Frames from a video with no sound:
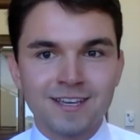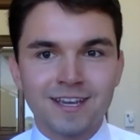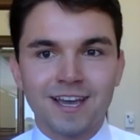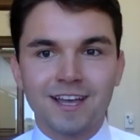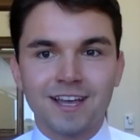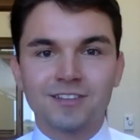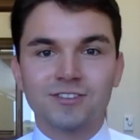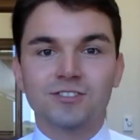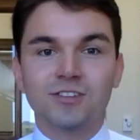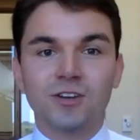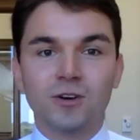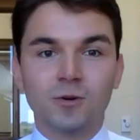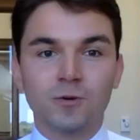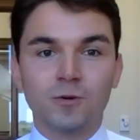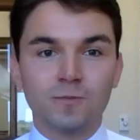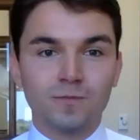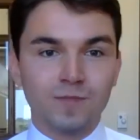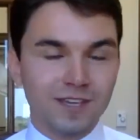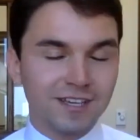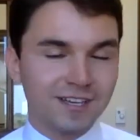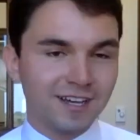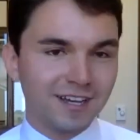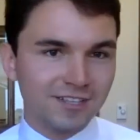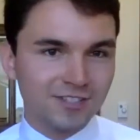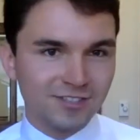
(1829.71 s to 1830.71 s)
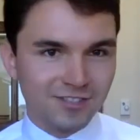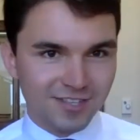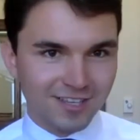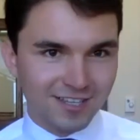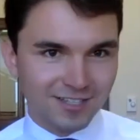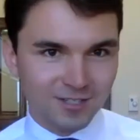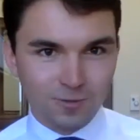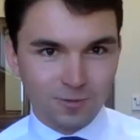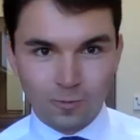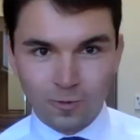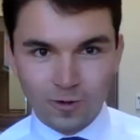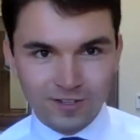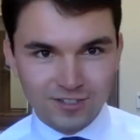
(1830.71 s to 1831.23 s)
And so because
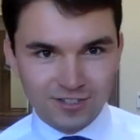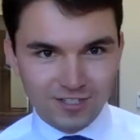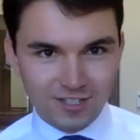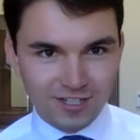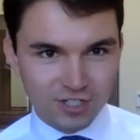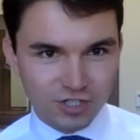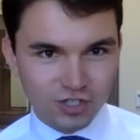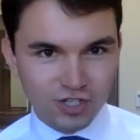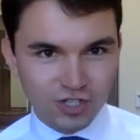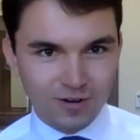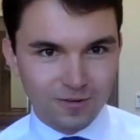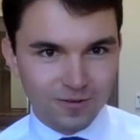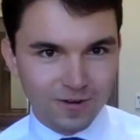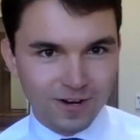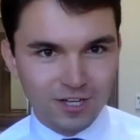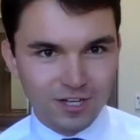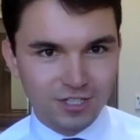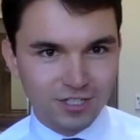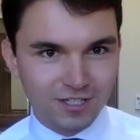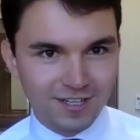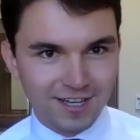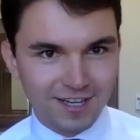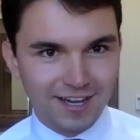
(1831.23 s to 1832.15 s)
this once in a generation